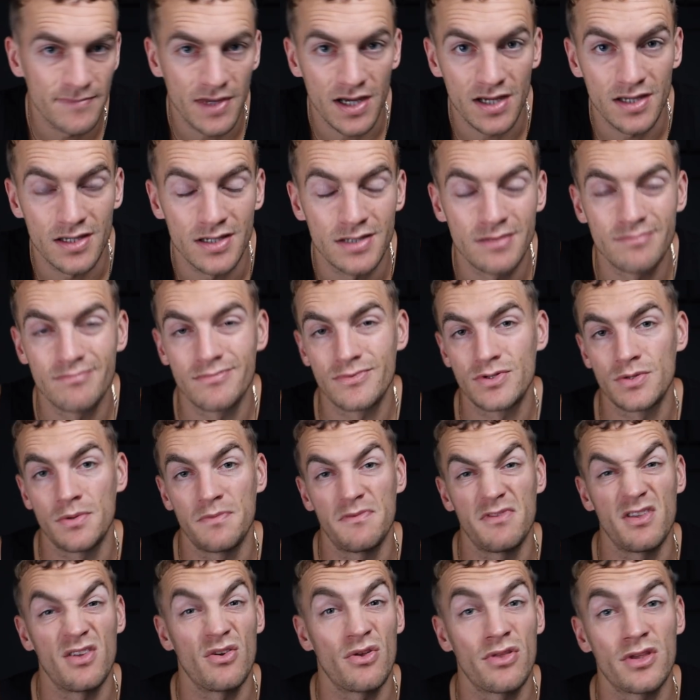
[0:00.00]
i.e. some
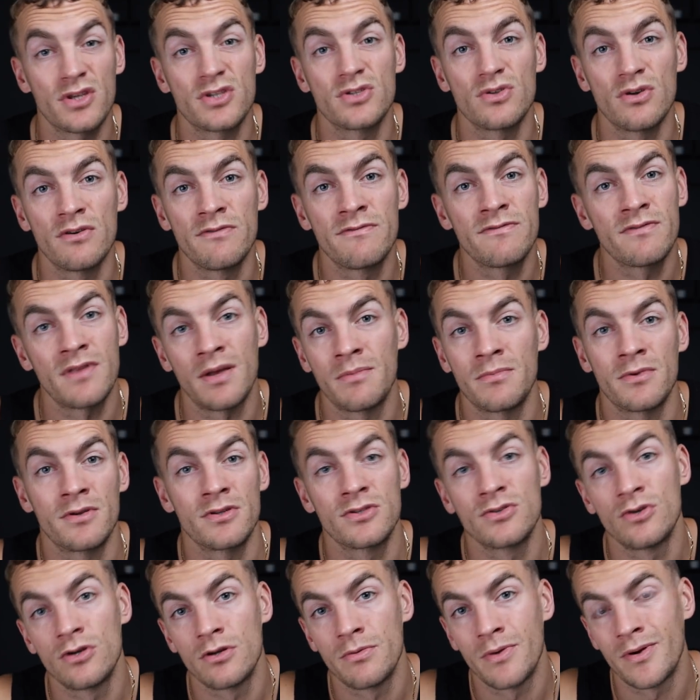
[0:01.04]
of the other stuff that I'm going to
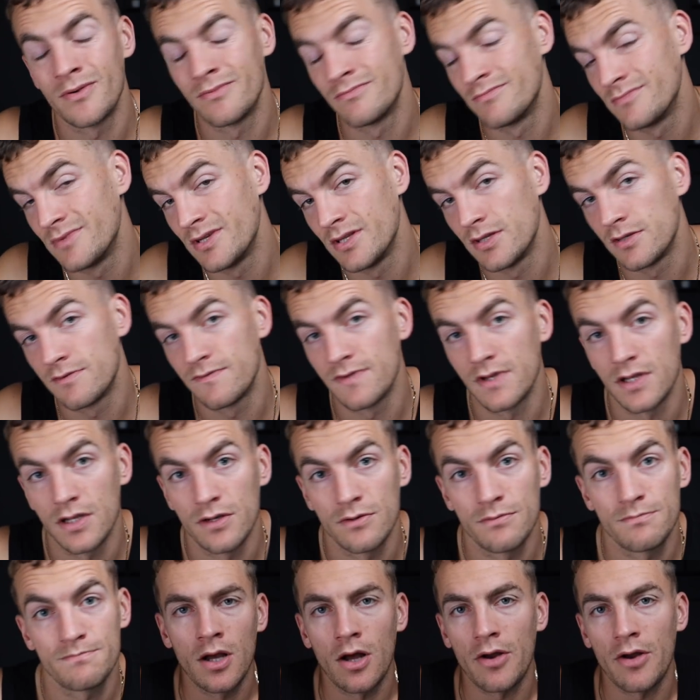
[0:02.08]
talk about in this video.